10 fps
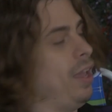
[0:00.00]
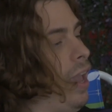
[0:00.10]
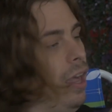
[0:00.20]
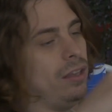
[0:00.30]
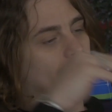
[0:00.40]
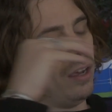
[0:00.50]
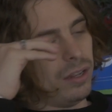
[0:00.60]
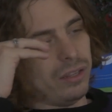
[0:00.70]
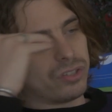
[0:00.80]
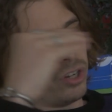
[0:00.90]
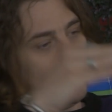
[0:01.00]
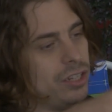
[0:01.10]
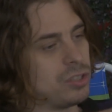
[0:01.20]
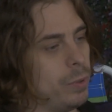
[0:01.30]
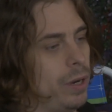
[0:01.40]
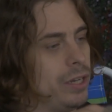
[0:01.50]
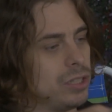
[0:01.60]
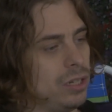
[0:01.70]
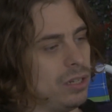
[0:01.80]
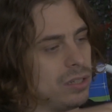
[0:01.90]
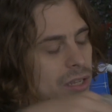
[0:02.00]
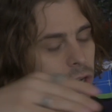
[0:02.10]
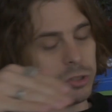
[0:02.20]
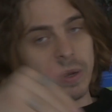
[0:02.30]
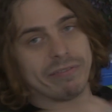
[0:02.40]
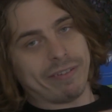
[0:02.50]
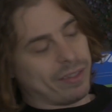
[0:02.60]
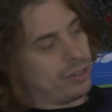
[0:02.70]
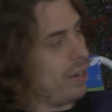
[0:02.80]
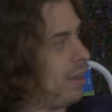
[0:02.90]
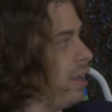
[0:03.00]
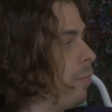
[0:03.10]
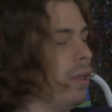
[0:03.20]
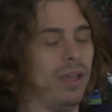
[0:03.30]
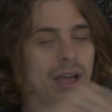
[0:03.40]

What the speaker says: and he's a great inspiration. He goes by Father Time.